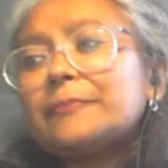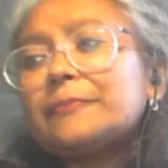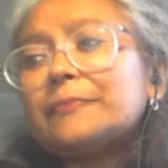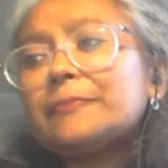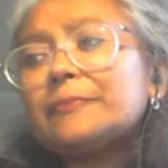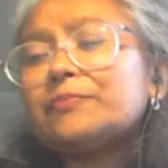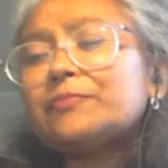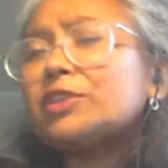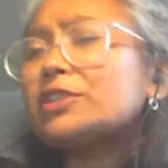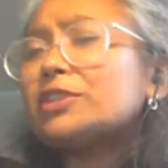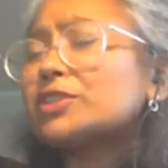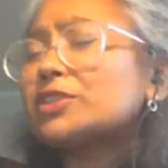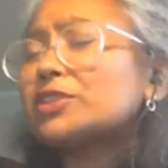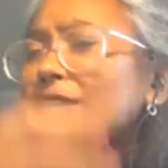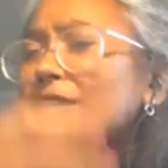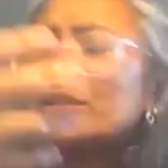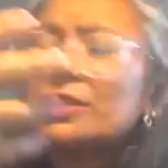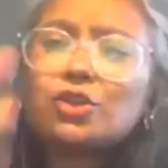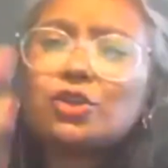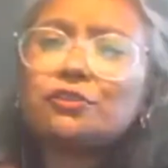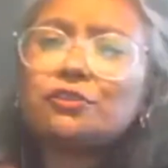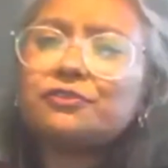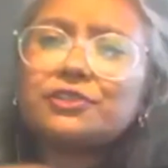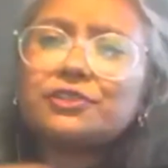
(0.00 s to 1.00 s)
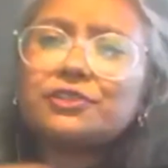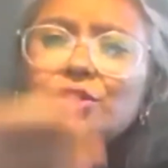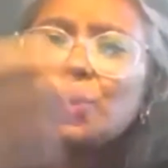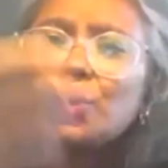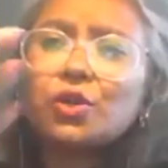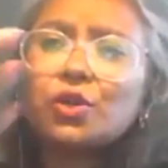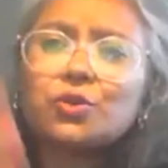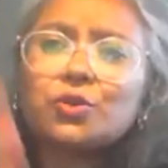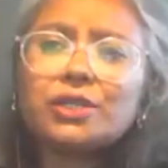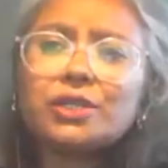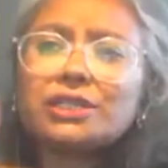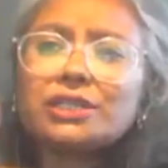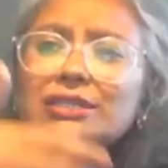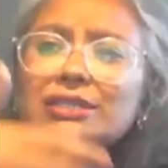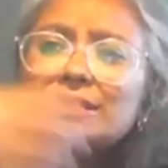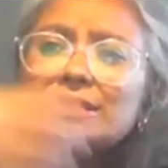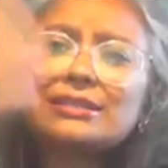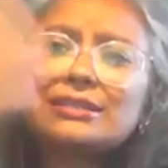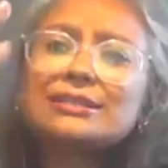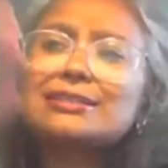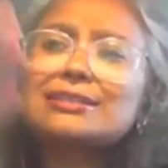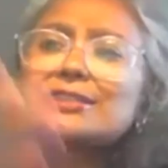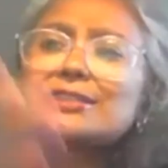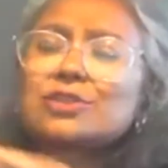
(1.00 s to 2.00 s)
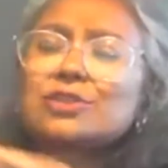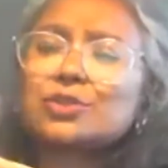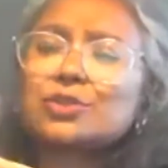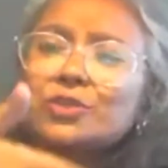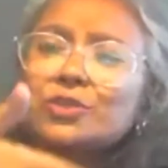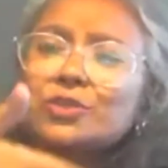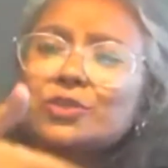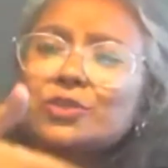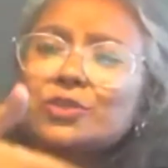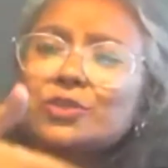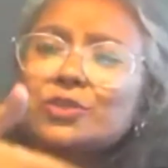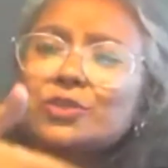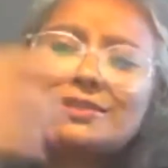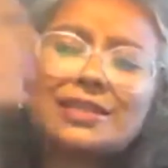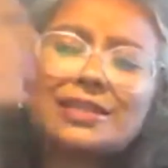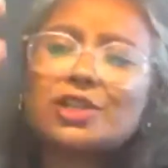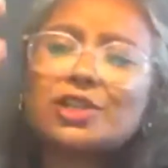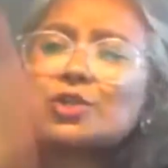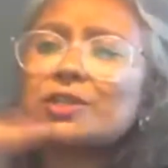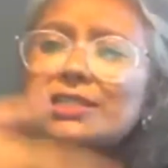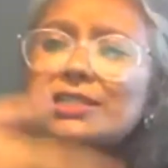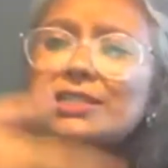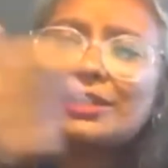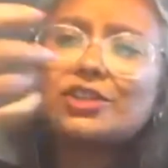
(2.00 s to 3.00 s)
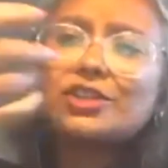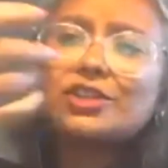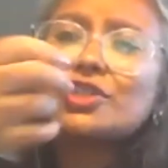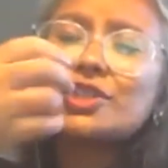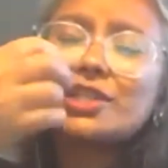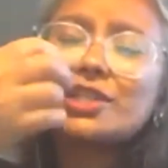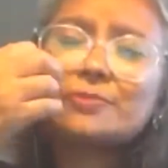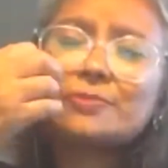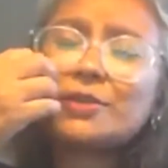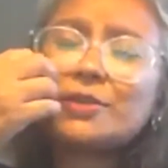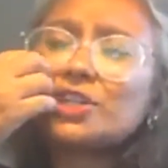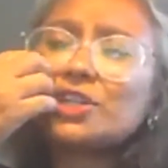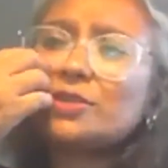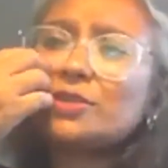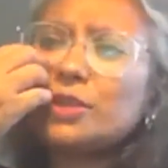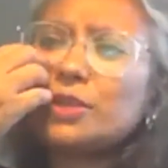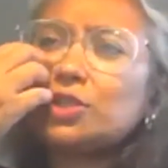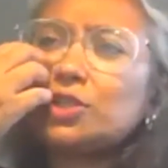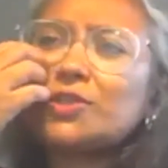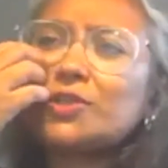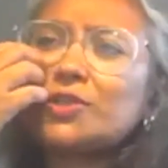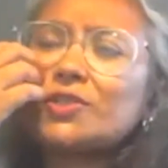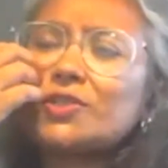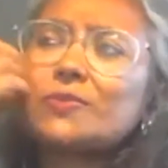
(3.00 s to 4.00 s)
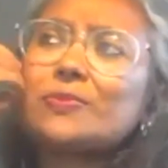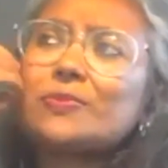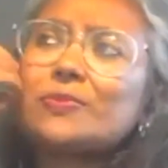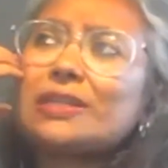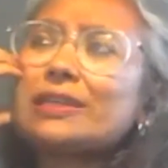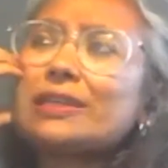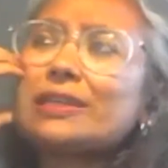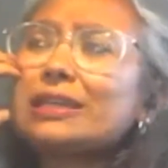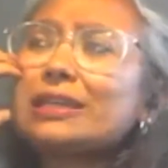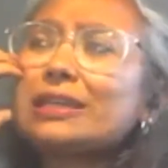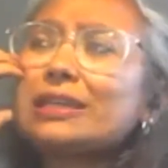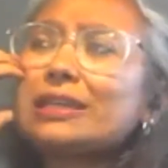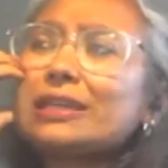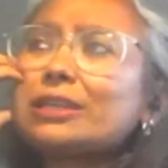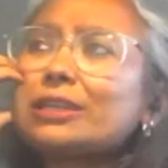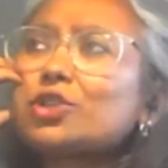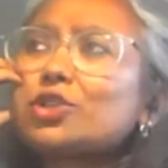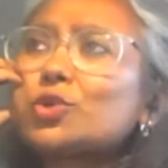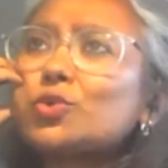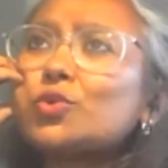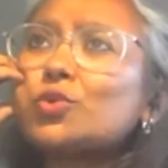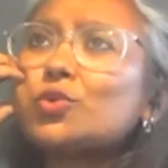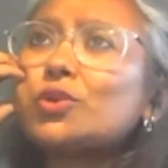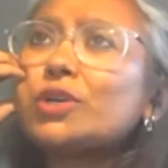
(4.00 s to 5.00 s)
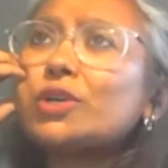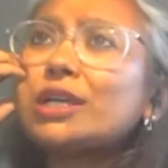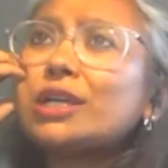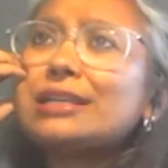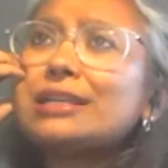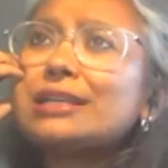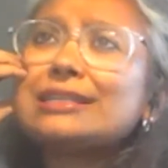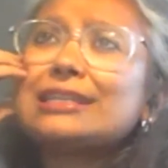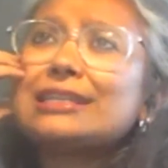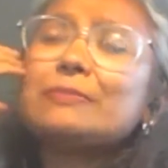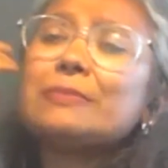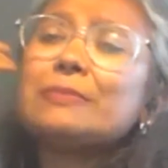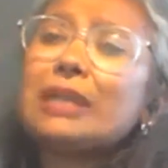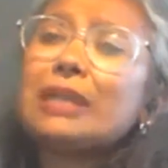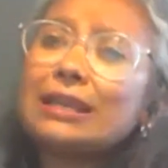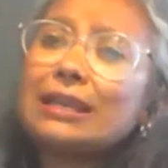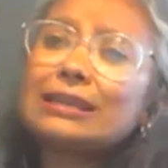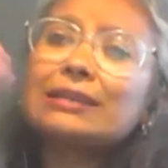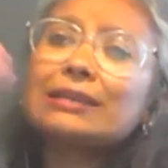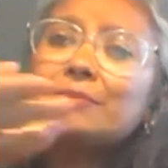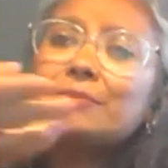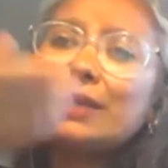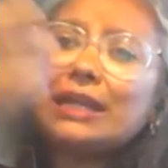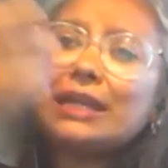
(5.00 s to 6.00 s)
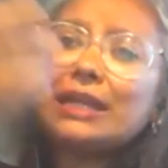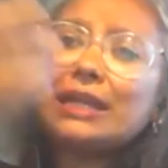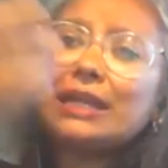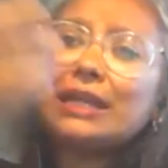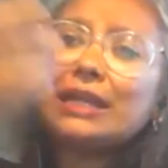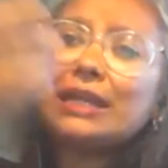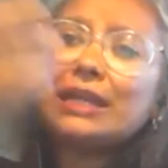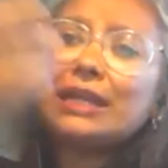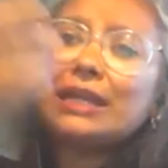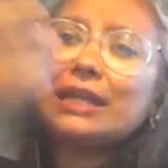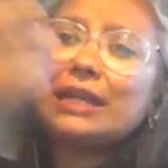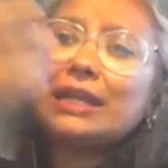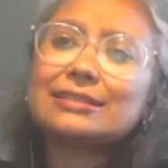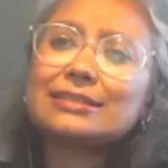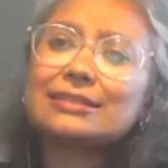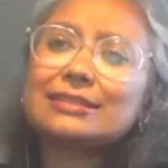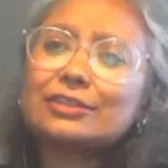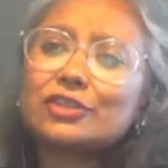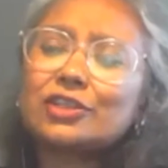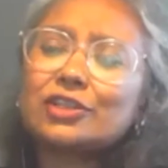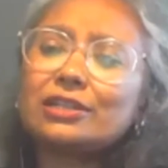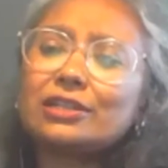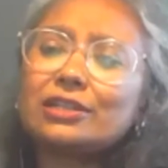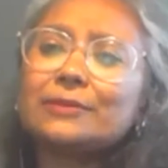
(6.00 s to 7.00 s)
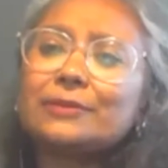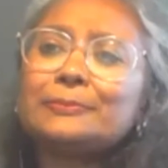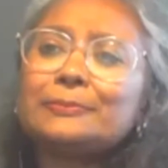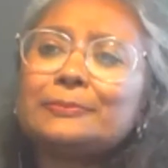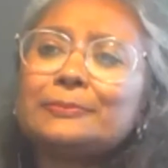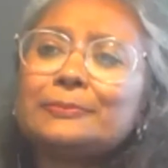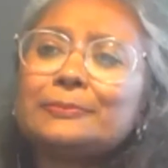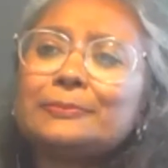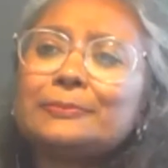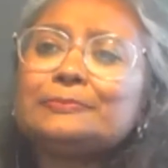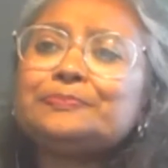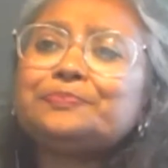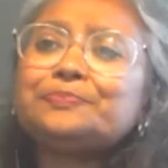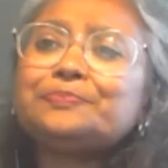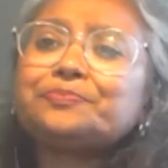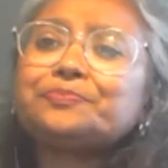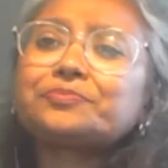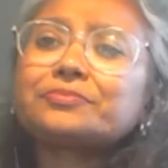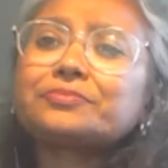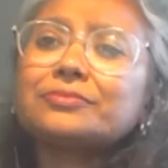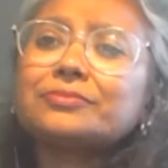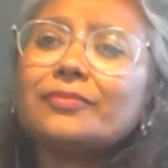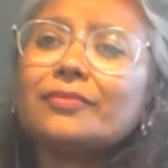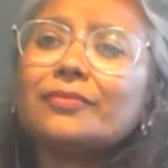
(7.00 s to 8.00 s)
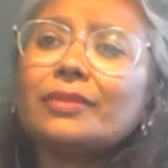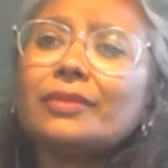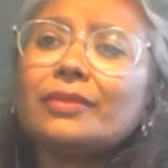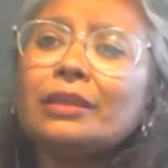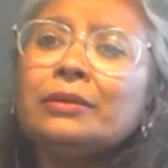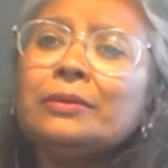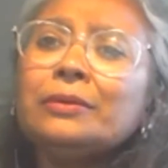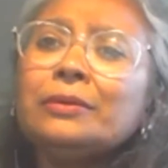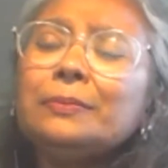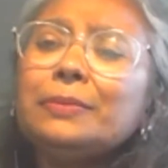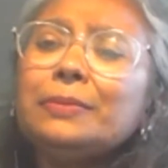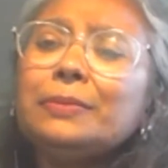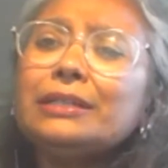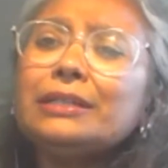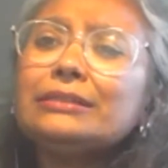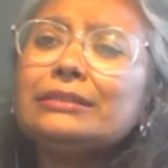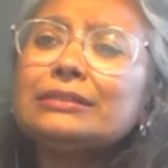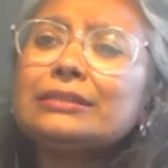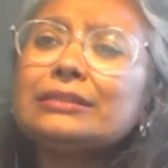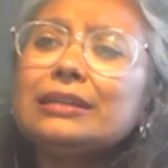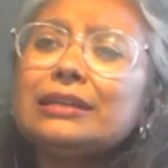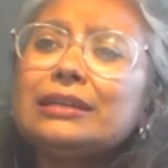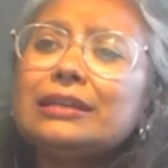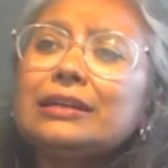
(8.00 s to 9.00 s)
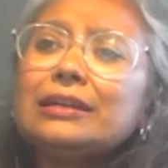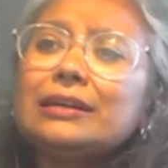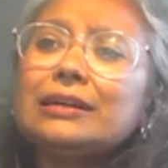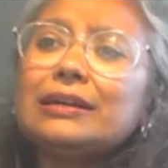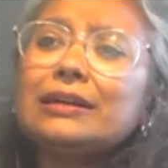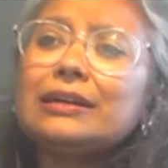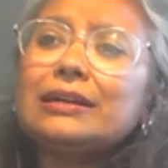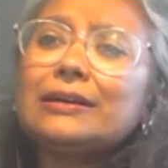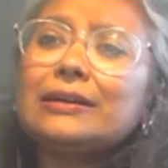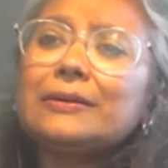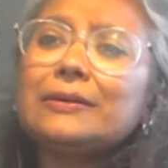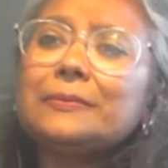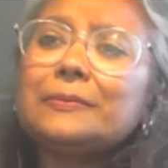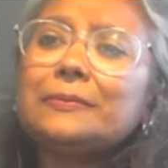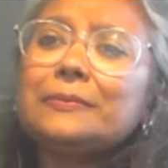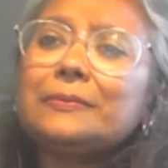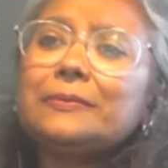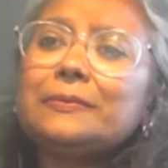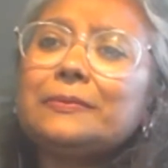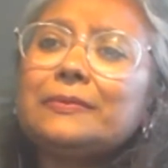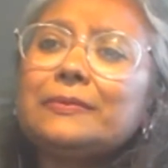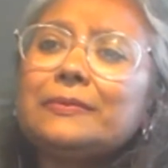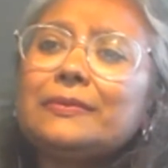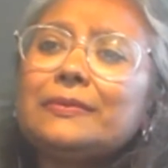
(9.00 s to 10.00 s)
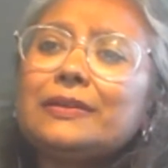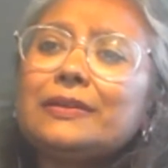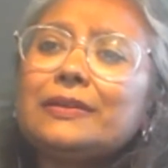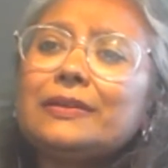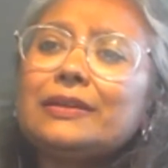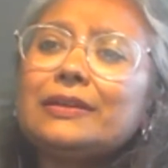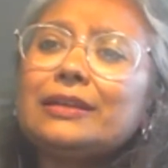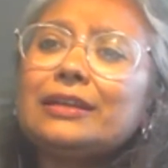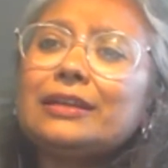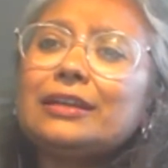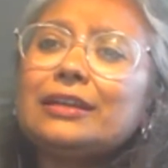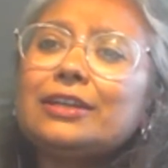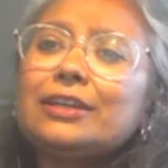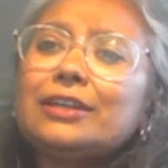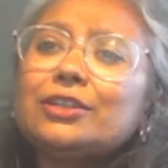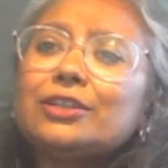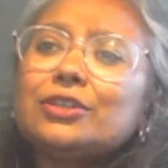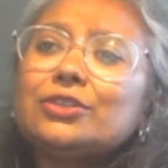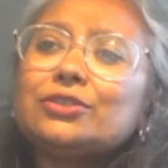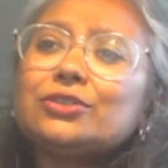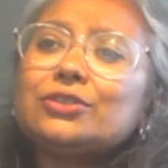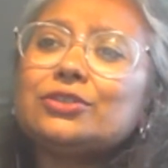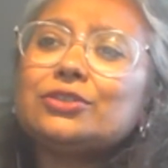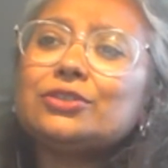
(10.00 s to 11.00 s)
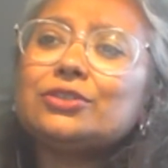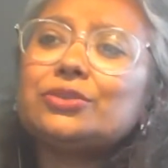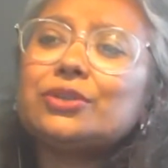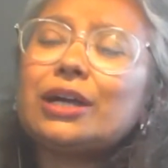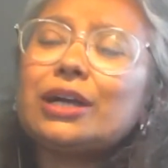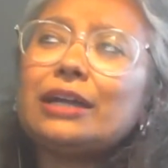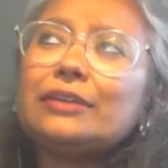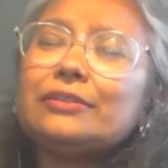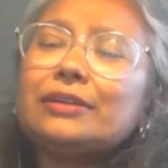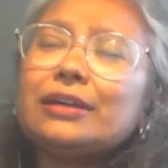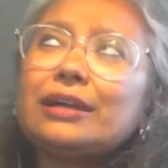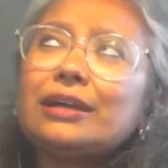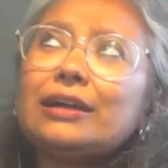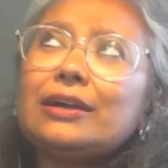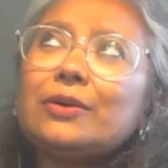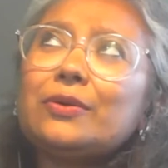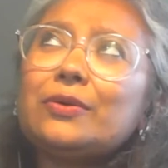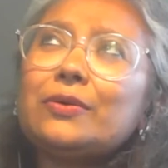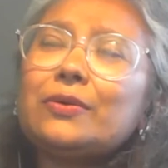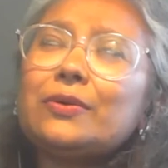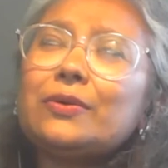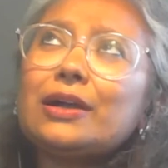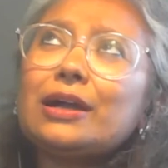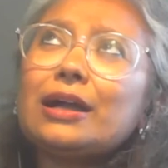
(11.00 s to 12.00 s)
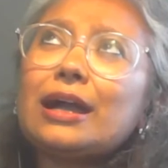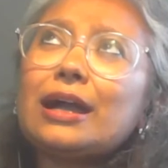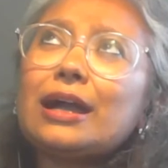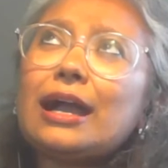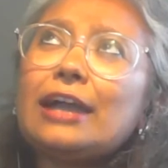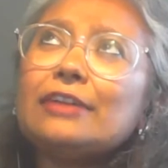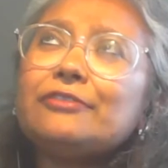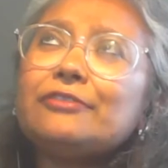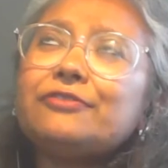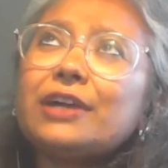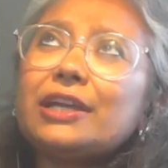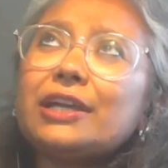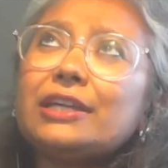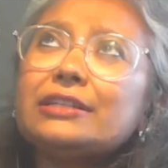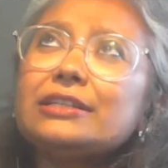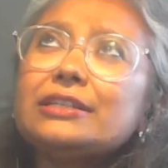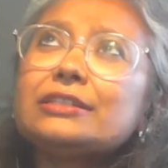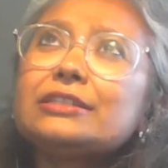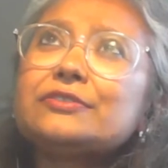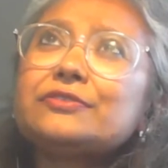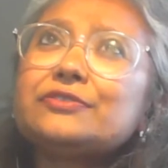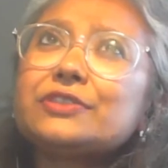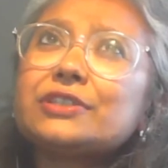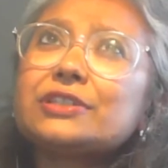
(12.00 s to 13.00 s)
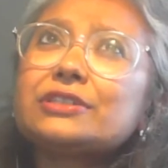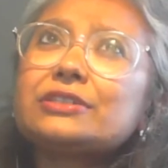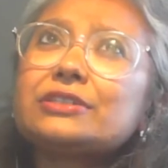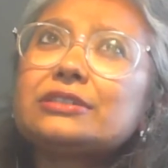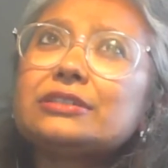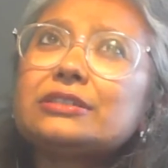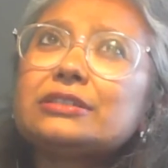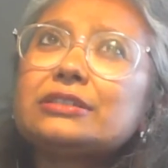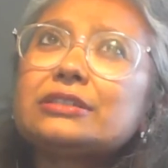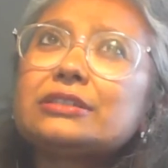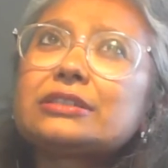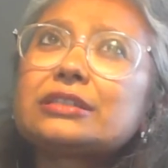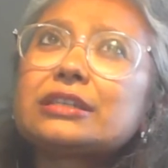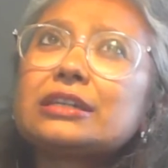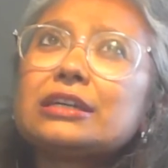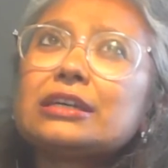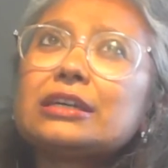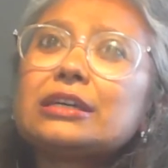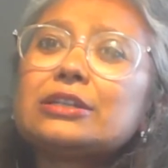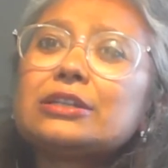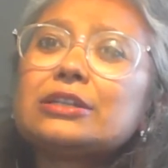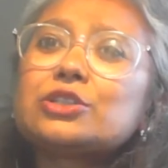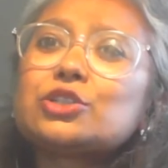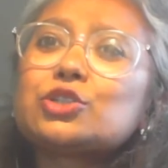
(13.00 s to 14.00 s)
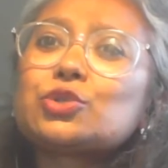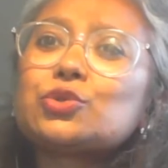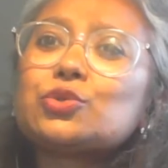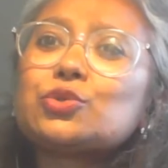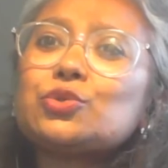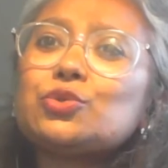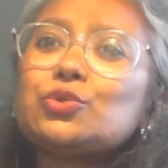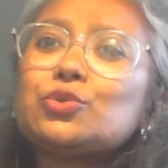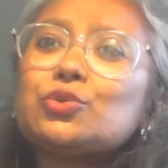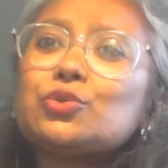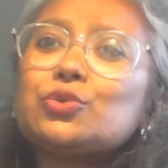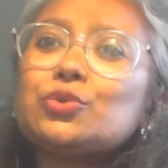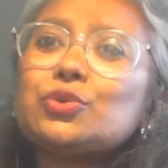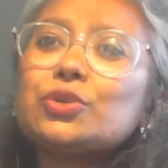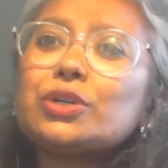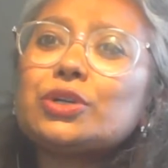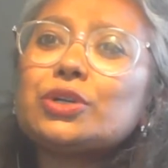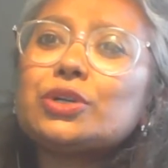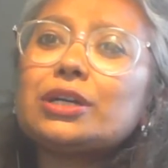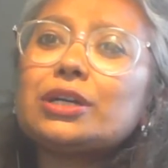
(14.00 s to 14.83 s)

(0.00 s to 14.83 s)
there is often awkwardness, there's sexual tension, especially when you're speaking to, say, male clients, etc. But, I find it difficult to